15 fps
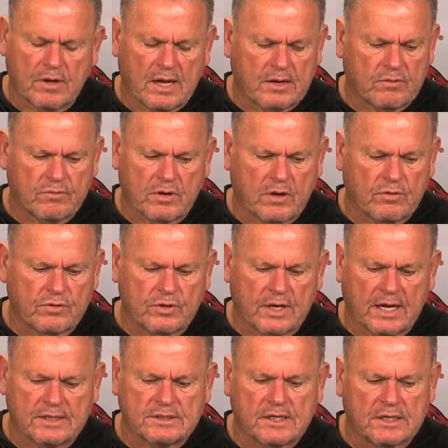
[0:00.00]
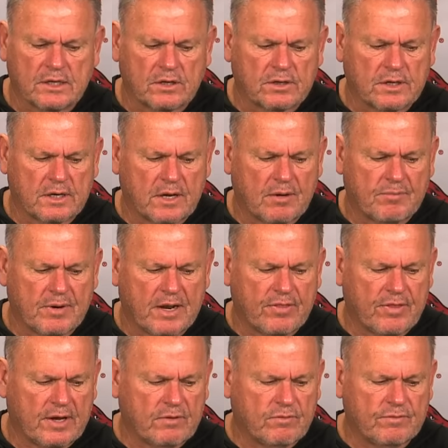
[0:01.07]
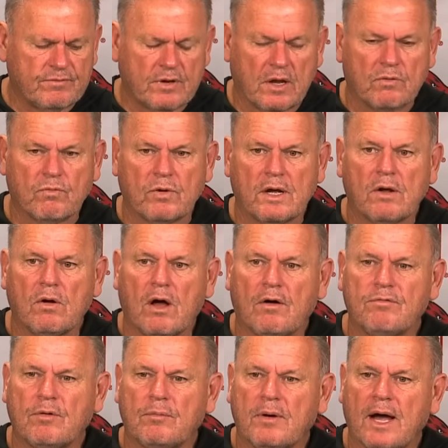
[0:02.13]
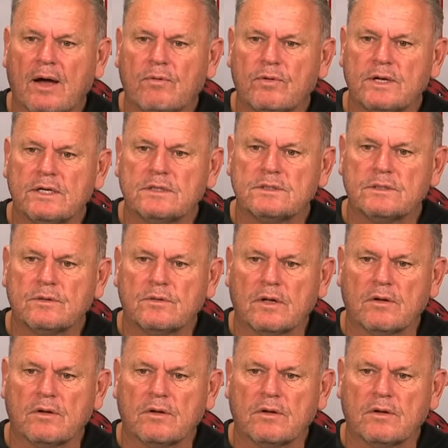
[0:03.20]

I don't know. You guys had to look it up, but I think we've done well off of bye weeks.